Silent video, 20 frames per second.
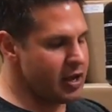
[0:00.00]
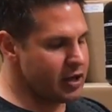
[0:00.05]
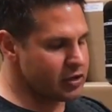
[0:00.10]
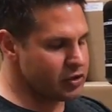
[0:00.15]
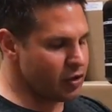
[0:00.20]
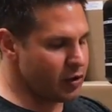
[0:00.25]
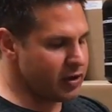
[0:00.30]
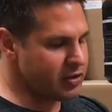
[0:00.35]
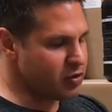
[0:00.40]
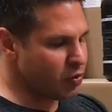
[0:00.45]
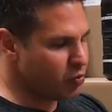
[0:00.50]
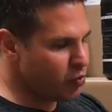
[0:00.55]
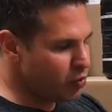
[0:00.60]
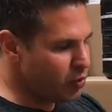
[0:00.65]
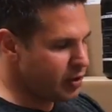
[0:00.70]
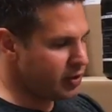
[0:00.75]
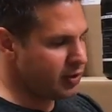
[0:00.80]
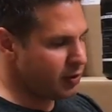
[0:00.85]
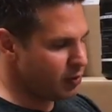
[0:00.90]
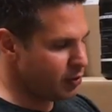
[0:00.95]
So it's a
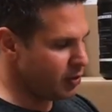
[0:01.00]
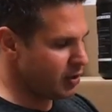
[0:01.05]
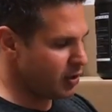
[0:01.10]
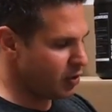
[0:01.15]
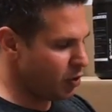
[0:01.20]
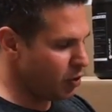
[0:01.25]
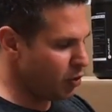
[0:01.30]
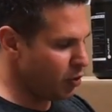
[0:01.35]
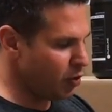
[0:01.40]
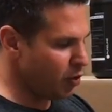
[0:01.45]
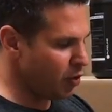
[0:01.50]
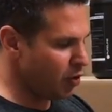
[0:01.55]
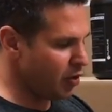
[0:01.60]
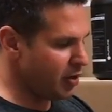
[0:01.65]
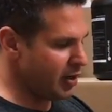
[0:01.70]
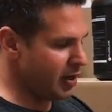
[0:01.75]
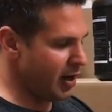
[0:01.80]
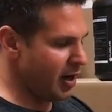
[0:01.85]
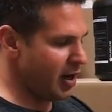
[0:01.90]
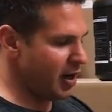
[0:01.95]
really, really
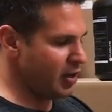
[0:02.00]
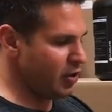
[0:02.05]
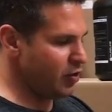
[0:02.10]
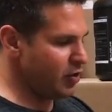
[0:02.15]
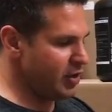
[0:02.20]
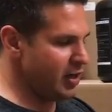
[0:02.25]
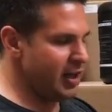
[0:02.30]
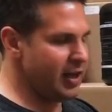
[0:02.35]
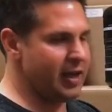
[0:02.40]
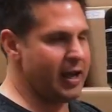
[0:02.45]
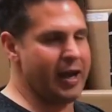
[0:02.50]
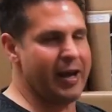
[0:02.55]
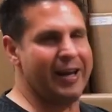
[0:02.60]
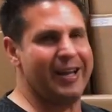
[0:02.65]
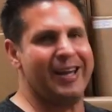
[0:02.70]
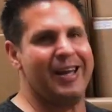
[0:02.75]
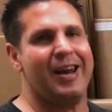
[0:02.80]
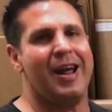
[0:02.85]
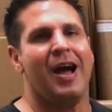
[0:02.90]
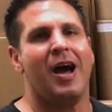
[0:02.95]
cool, unique, and
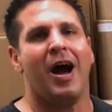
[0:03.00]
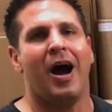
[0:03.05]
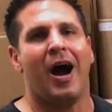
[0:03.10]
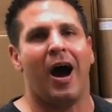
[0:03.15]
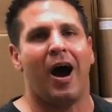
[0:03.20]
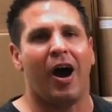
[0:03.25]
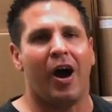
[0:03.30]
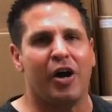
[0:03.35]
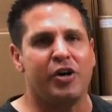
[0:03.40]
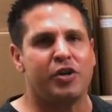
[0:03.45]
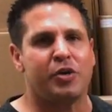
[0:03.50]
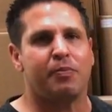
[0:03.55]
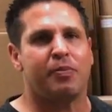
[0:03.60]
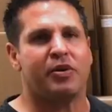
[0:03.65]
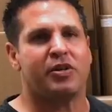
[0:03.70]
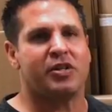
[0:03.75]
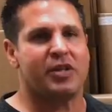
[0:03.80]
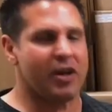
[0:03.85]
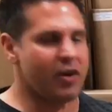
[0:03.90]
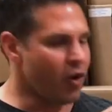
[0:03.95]
again,
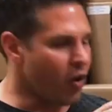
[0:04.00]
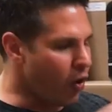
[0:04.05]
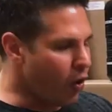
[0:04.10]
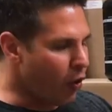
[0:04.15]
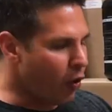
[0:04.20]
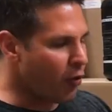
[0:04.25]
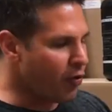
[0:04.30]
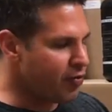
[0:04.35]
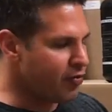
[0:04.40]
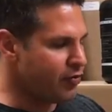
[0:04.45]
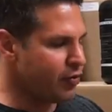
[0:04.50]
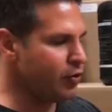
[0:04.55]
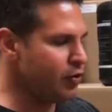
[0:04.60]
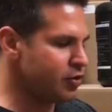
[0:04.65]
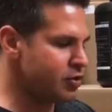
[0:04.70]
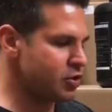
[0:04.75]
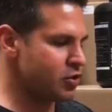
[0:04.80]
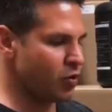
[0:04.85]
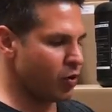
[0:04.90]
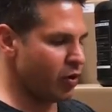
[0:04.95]
100% whole
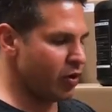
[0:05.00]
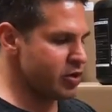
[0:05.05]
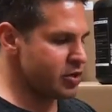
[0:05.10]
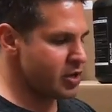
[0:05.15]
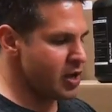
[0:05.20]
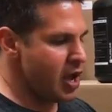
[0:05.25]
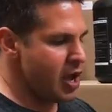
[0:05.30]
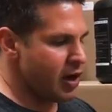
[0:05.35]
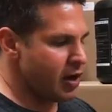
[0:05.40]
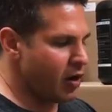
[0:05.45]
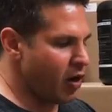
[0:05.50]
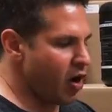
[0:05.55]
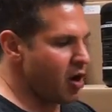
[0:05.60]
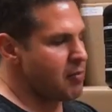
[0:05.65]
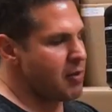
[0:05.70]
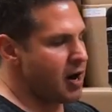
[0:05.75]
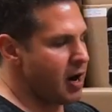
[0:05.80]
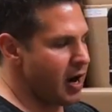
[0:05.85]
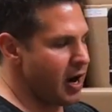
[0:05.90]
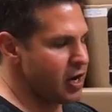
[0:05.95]
food source
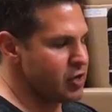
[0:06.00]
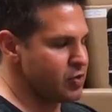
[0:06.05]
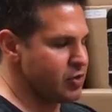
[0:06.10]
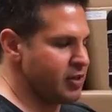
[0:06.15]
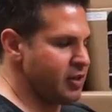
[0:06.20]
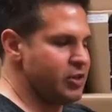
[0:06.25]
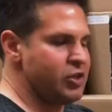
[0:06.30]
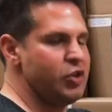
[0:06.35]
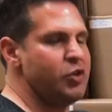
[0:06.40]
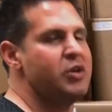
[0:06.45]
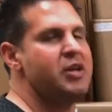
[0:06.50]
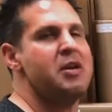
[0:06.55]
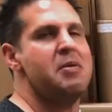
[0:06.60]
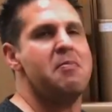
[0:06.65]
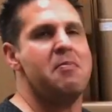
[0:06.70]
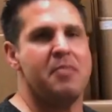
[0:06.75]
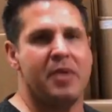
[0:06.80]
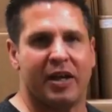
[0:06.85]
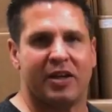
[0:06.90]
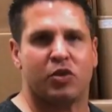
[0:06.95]
carbohydrate that you
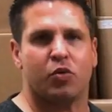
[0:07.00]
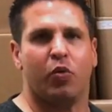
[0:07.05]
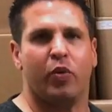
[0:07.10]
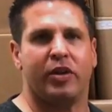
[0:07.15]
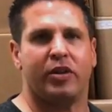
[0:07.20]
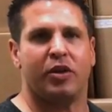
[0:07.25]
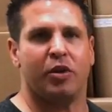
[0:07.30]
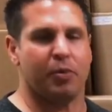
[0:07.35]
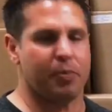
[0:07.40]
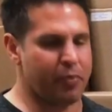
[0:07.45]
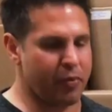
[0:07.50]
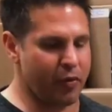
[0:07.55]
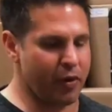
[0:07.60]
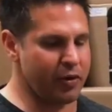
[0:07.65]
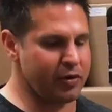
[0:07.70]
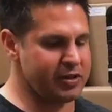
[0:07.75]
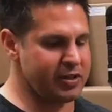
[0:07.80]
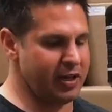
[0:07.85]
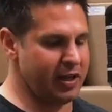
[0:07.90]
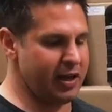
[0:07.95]
can mix with your
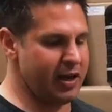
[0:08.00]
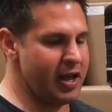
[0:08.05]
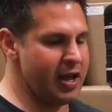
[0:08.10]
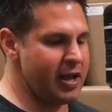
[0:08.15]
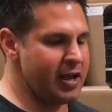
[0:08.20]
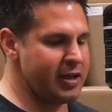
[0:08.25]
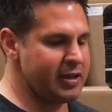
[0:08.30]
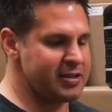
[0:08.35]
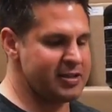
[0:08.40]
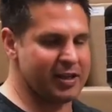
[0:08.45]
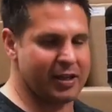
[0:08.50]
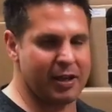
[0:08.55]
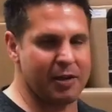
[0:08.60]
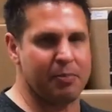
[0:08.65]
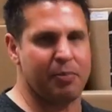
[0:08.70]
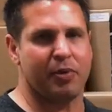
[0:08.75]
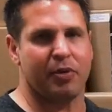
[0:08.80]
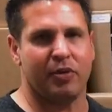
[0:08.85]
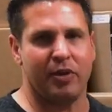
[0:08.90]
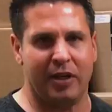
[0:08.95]
protein to
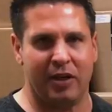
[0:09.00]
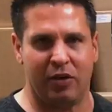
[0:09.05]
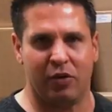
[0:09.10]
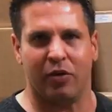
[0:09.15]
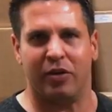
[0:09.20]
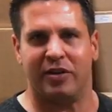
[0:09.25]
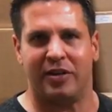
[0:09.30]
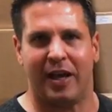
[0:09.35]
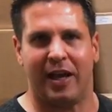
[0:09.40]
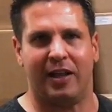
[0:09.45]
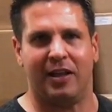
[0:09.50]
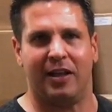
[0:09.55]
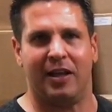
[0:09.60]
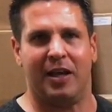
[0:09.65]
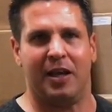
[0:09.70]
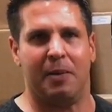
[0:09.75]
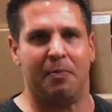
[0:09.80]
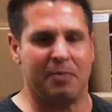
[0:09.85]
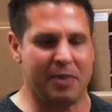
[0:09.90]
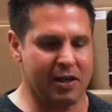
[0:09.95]
complete your
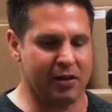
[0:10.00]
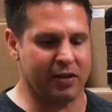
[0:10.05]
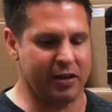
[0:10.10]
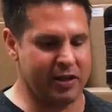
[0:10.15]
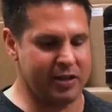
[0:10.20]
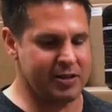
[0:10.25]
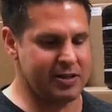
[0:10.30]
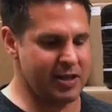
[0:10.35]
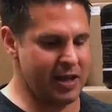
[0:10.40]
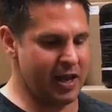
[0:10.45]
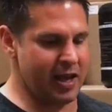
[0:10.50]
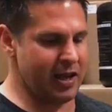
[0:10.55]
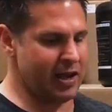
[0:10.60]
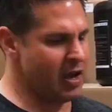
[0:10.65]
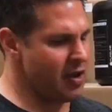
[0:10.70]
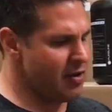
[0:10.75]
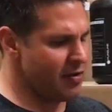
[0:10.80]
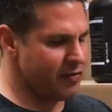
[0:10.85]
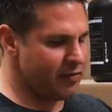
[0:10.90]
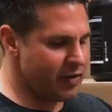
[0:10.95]
daily meal intake.
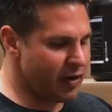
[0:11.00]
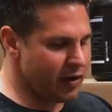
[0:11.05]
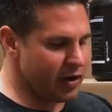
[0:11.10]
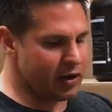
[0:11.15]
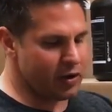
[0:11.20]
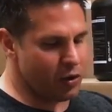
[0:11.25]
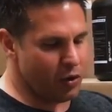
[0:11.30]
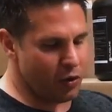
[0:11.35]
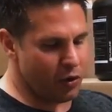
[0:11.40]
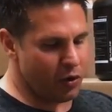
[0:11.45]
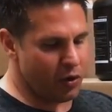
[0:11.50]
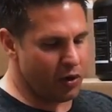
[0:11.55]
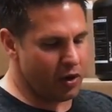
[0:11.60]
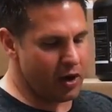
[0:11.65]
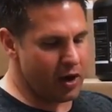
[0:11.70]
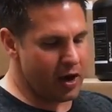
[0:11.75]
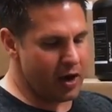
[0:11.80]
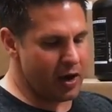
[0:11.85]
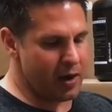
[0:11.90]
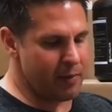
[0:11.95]
Very
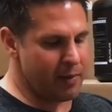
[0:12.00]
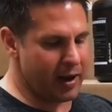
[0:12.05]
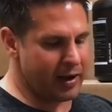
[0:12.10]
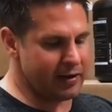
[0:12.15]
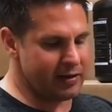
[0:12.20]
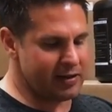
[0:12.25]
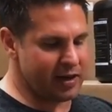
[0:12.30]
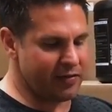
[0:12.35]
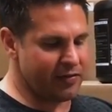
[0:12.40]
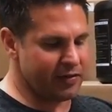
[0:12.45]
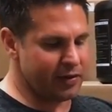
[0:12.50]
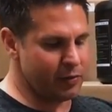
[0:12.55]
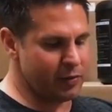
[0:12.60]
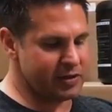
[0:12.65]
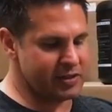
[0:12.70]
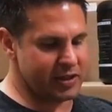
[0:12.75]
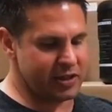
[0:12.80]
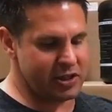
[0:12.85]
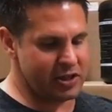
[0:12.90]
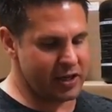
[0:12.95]
cool. I definitely
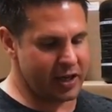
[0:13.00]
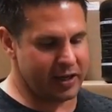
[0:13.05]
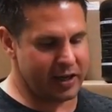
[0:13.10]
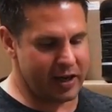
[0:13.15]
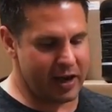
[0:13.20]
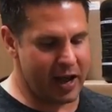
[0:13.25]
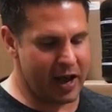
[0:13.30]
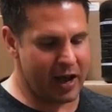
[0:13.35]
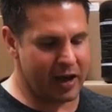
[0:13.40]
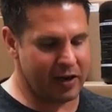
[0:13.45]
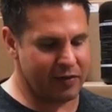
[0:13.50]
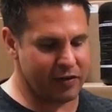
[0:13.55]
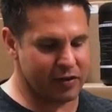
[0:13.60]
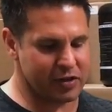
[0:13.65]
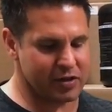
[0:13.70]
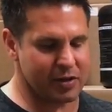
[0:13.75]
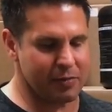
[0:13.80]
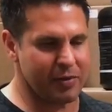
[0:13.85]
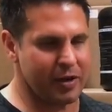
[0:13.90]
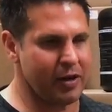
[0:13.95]
would say check it out if you're
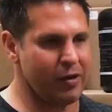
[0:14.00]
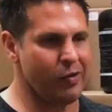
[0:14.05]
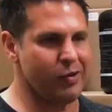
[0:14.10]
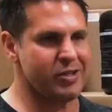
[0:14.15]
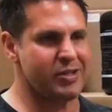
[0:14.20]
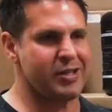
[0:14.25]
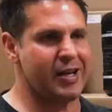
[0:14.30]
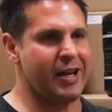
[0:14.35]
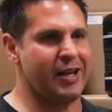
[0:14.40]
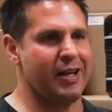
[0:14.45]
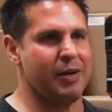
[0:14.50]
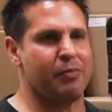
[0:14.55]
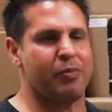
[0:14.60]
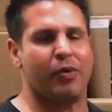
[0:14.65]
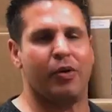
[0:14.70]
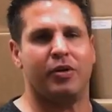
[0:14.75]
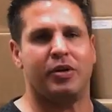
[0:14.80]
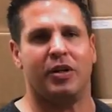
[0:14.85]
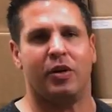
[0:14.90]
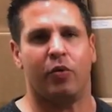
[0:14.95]
somebody who is taking
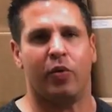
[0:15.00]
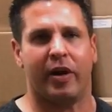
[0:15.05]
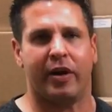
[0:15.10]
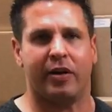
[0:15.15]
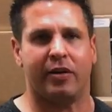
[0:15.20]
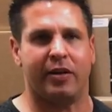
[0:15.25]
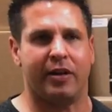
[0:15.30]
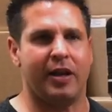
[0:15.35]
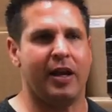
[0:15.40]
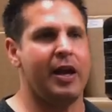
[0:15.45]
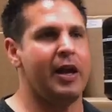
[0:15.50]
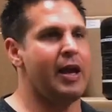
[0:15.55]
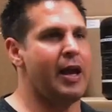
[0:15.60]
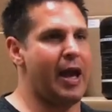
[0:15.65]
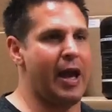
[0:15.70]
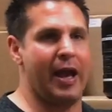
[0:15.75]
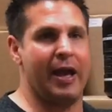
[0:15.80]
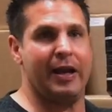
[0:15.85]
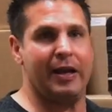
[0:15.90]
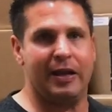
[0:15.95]
protein regularly
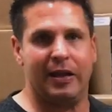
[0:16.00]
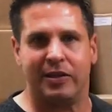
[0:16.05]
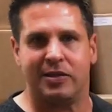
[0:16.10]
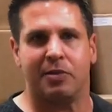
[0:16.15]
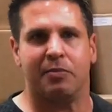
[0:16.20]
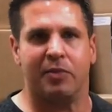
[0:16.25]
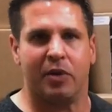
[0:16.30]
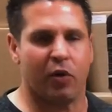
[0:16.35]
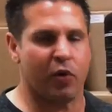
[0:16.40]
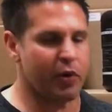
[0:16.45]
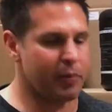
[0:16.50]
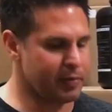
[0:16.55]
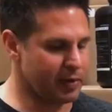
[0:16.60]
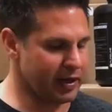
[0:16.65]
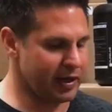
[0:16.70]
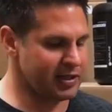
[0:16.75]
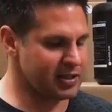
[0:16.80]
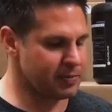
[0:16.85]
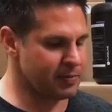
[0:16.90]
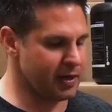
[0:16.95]
and needs a meal
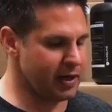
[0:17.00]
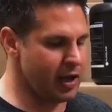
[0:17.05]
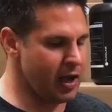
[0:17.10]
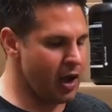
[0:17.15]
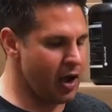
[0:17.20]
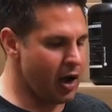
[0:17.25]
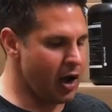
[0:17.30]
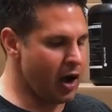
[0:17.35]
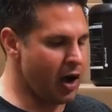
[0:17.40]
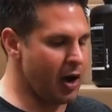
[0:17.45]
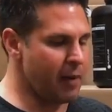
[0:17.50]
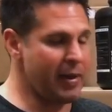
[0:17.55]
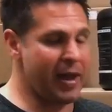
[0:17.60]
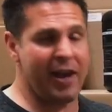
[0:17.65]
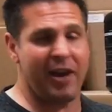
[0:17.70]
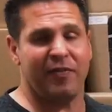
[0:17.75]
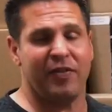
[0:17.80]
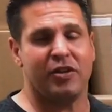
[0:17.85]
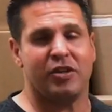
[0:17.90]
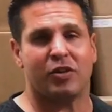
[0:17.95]
replacement. And
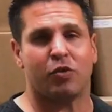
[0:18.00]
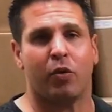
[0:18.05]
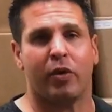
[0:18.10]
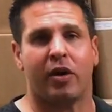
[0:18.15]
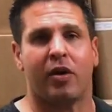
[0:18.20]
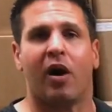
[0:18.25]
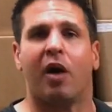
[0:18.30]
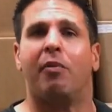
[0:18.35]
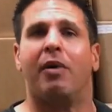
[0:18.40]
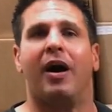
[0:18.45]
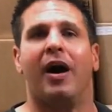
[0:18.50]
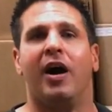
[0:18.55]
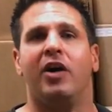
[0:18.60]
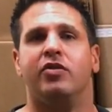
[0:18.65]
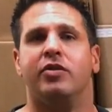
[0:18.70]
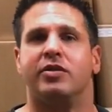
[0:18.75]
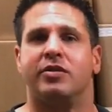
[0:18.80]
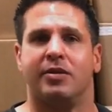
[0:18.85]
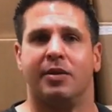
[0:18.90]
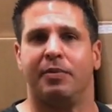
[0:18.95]
if you just want a
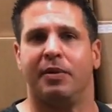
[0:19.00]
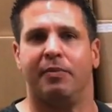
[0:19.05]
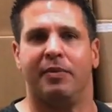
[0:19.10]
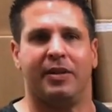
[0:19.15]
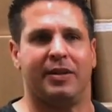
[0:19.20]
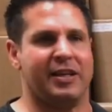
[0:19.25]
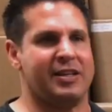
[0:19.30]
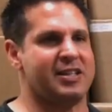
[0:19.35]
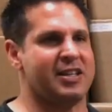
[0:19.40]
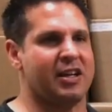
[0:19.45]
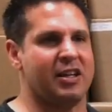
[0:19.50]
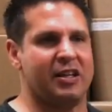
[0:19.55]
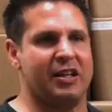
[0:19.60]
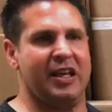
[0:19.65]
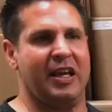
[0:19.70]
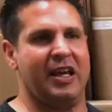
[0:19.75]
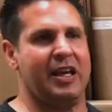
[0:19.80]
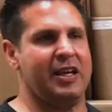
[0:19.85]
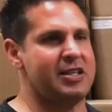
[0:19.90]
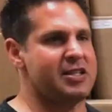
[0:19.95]
carbohydrate supplement that's
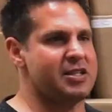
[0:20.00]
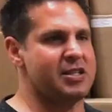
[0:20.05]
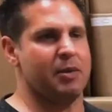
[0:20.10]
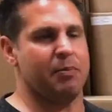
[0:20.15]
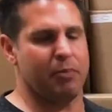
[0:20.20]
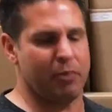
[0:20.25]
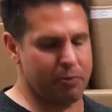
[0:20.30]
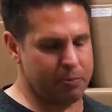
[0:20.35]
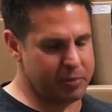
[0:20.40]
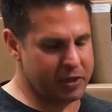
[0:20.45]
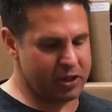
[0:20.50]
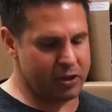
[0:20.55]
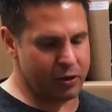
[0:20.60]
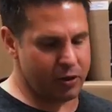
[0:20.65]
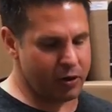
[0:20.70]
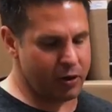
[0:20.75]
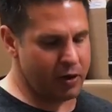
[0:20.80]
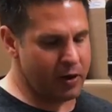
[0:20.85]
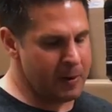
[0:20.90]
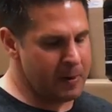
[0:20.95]
clean, simple,
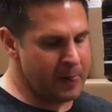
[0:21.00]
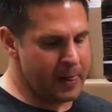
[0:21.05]
pure,